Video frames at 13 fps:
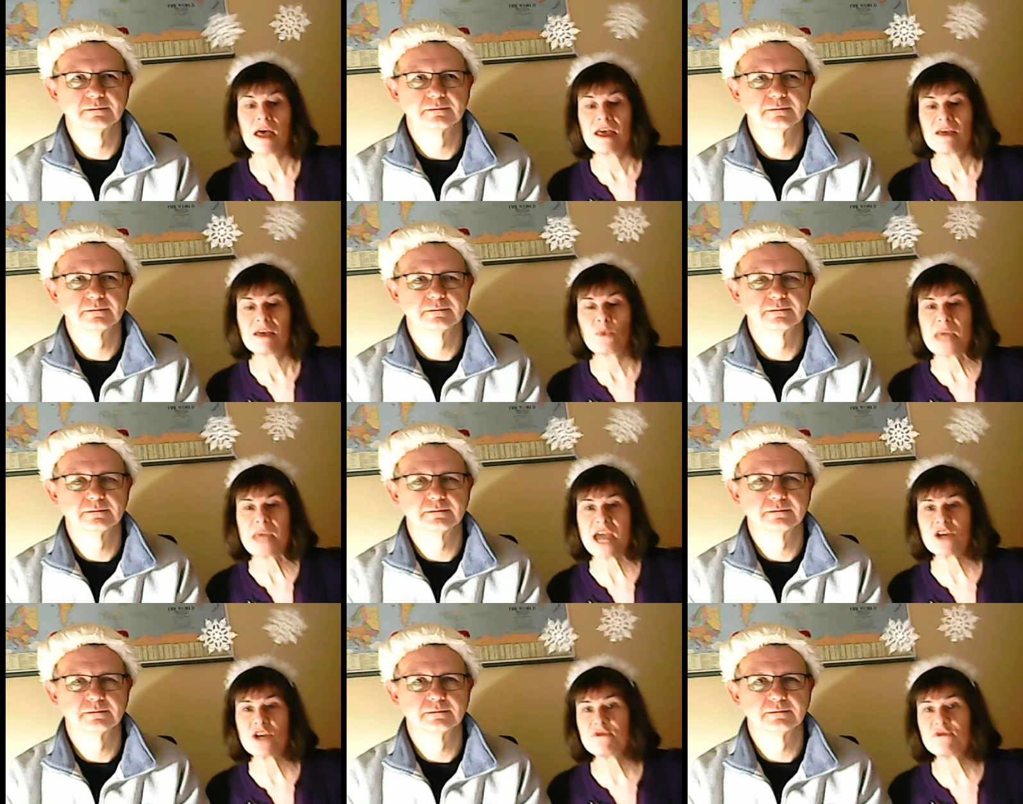Speaker 1: We had
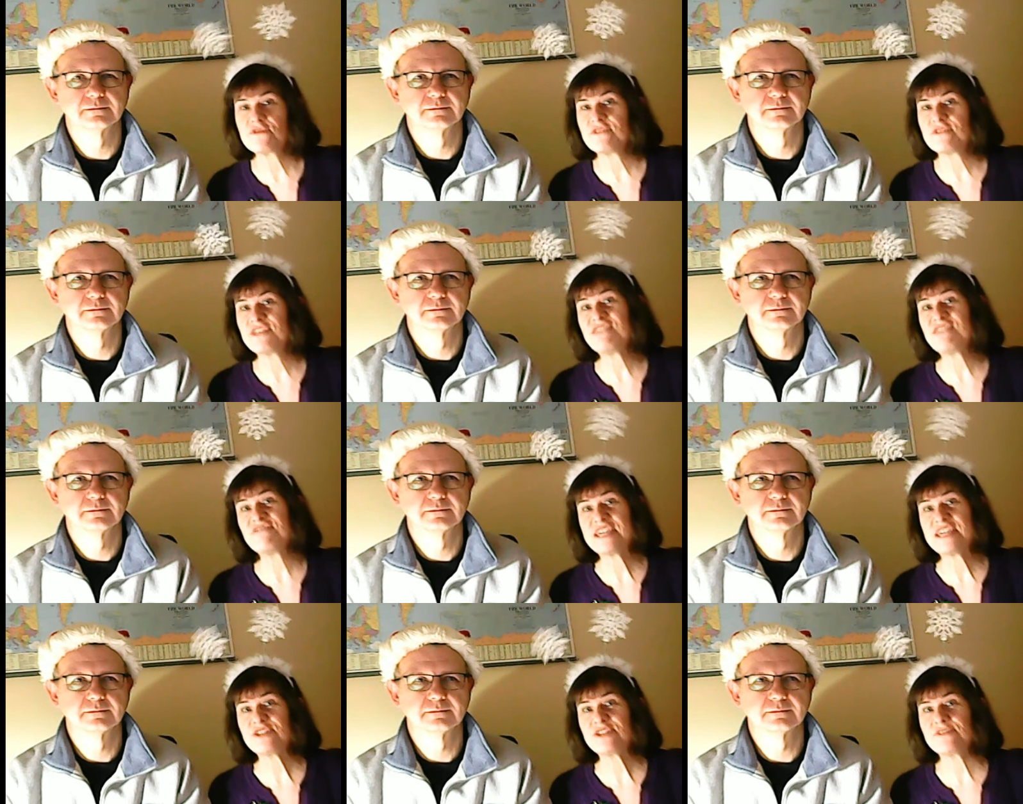over 15 feet
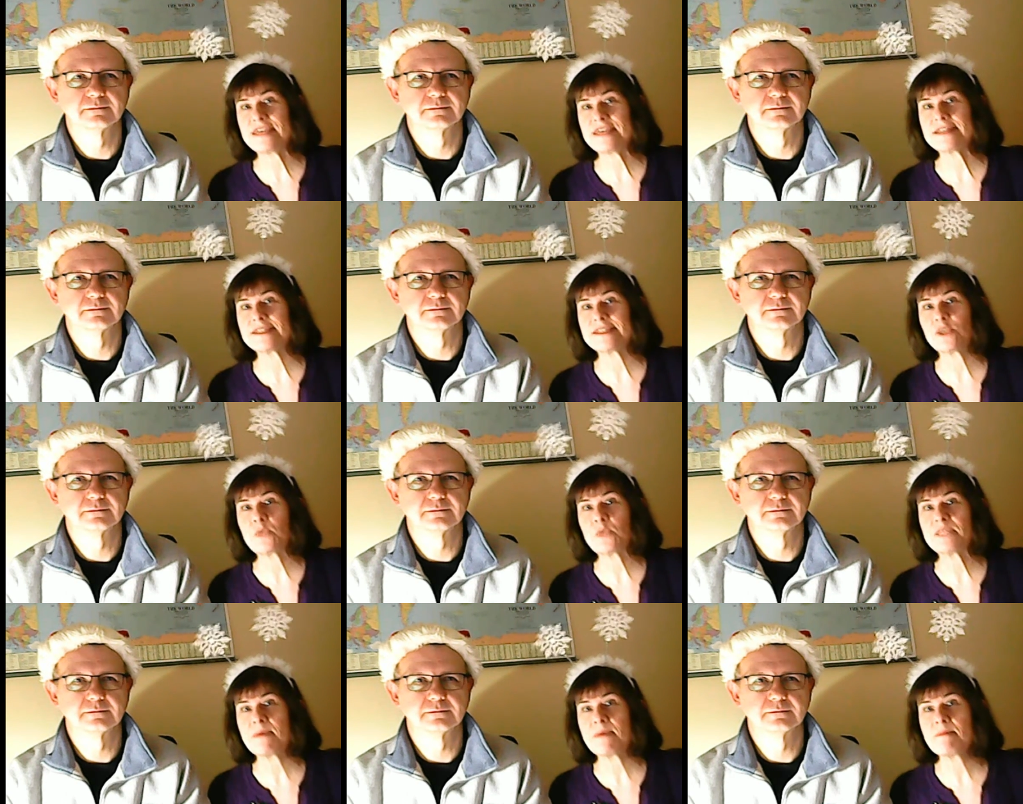of it so we
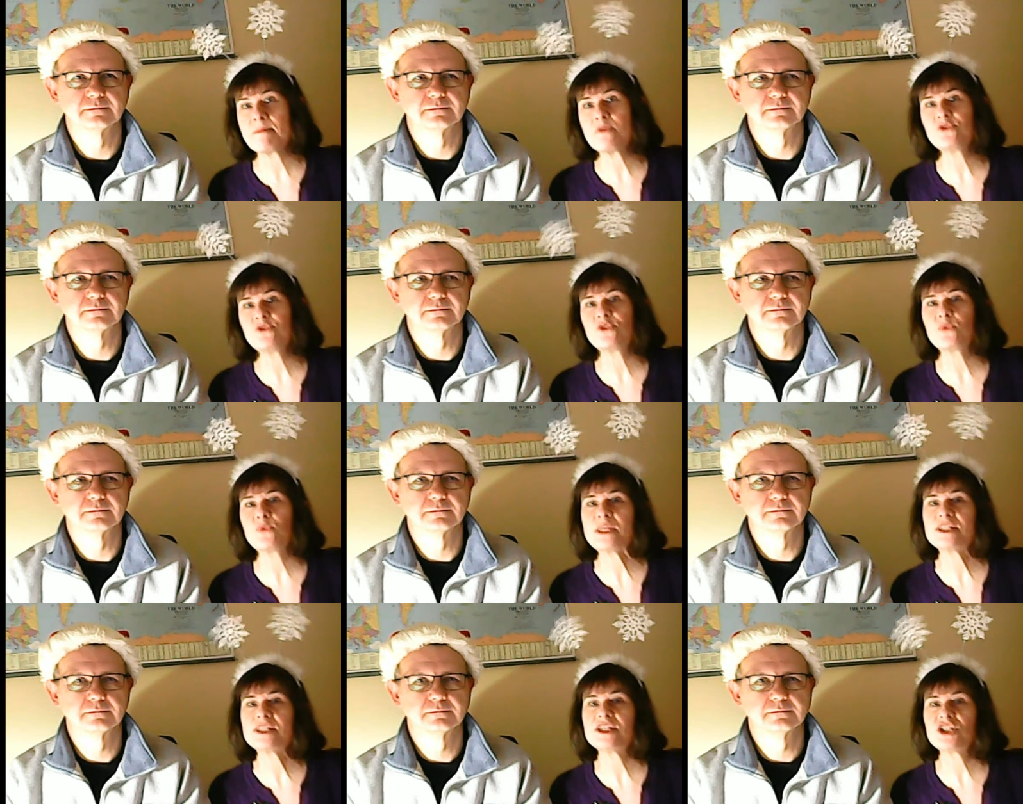spent most of the
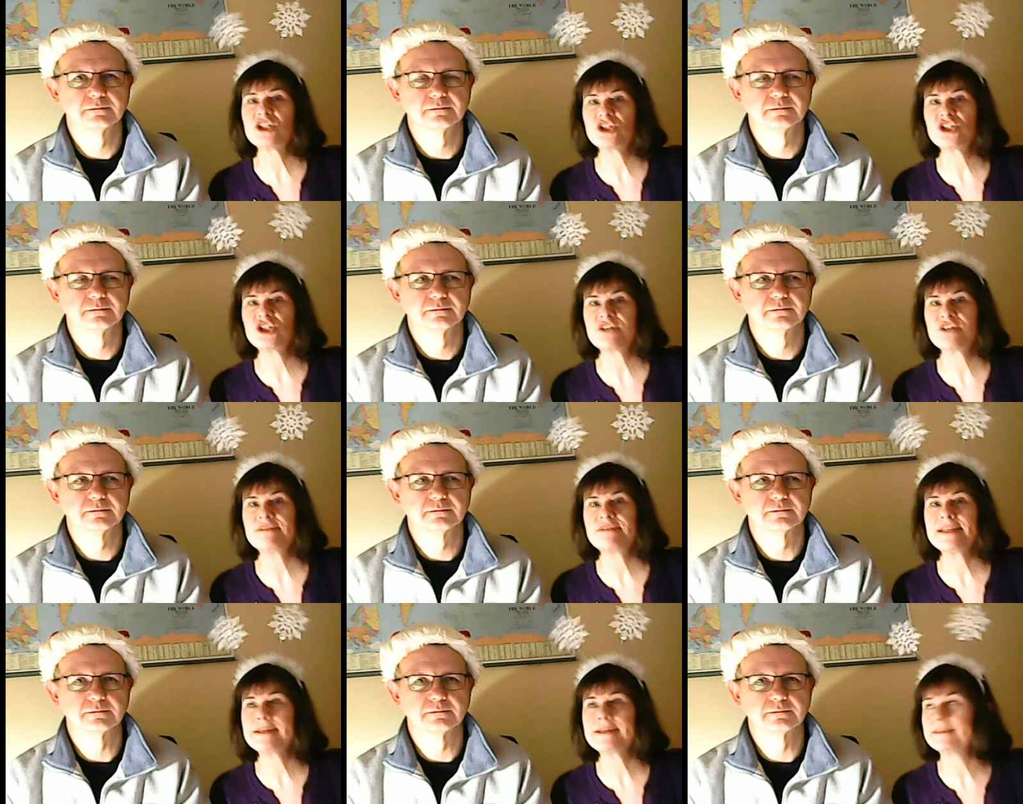winter just
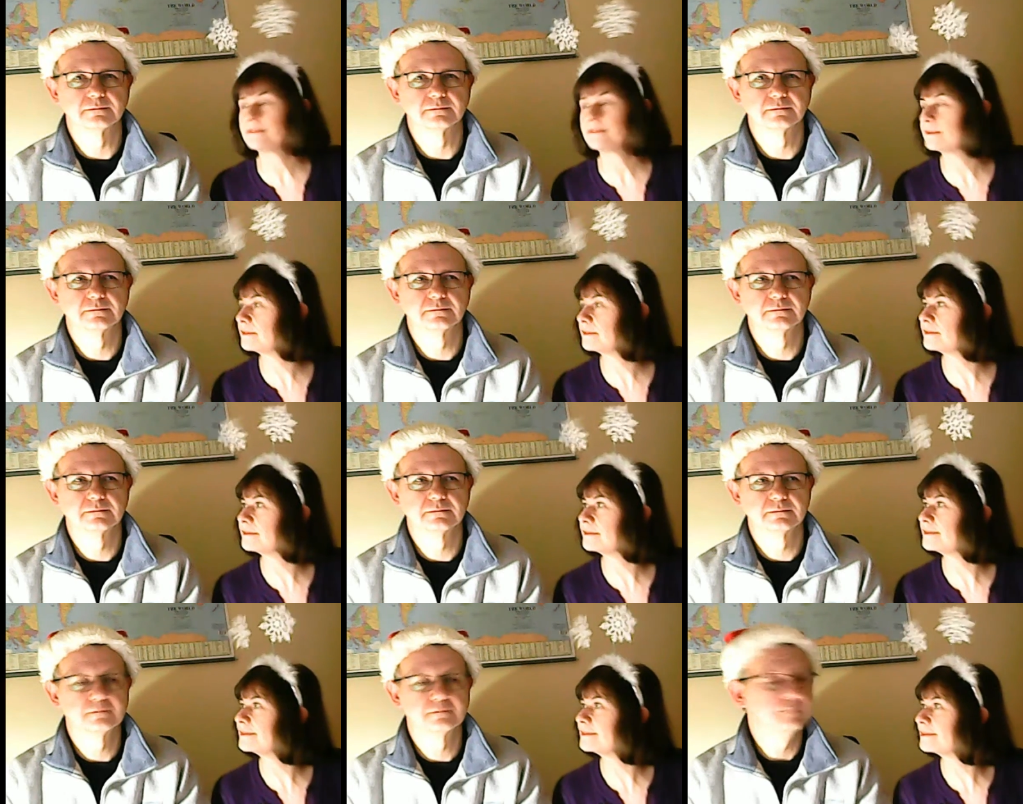shoveling.
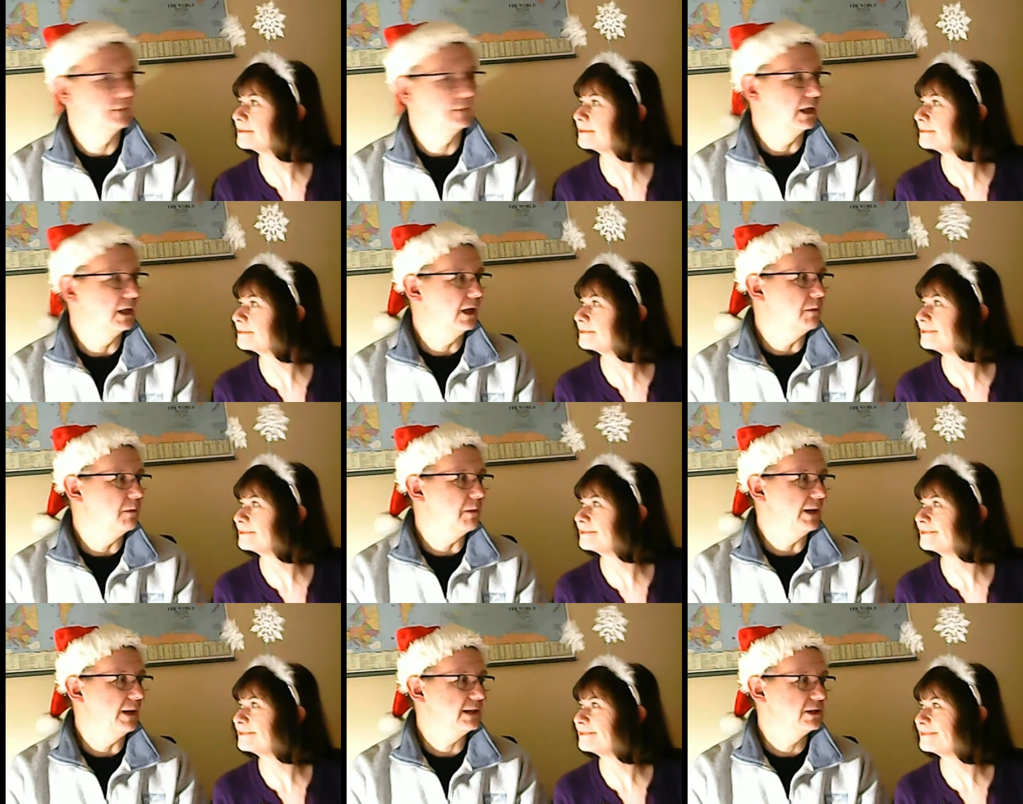
Speaker 2: I know, my
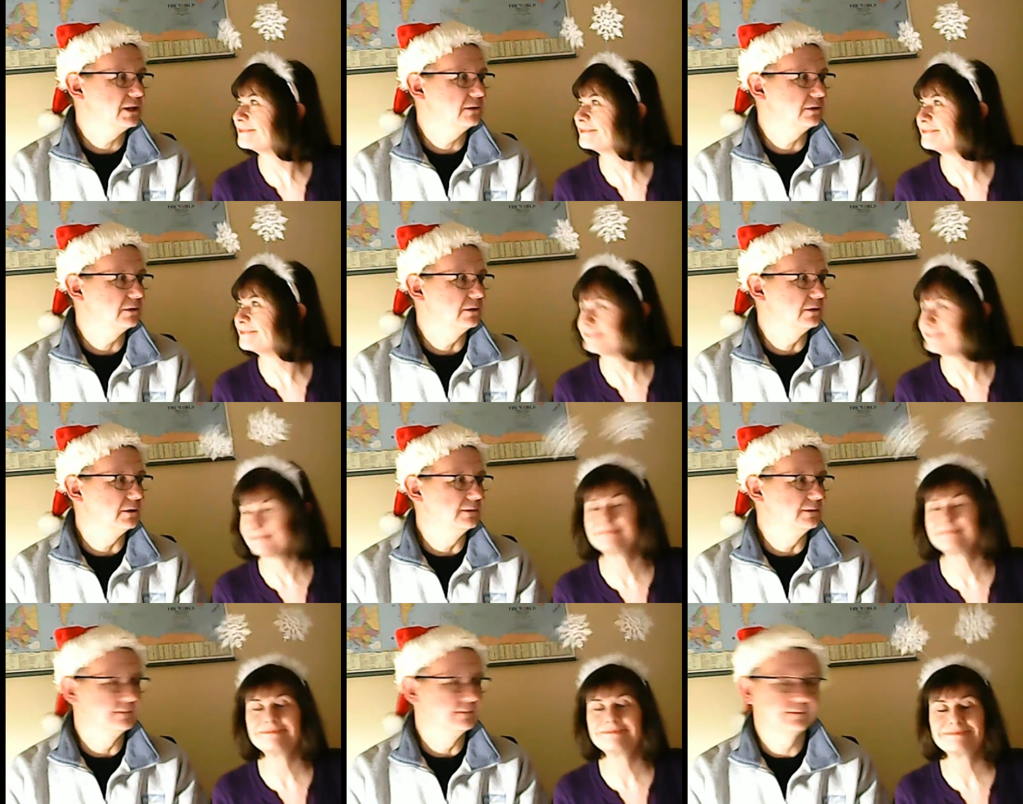back's still sore. Mm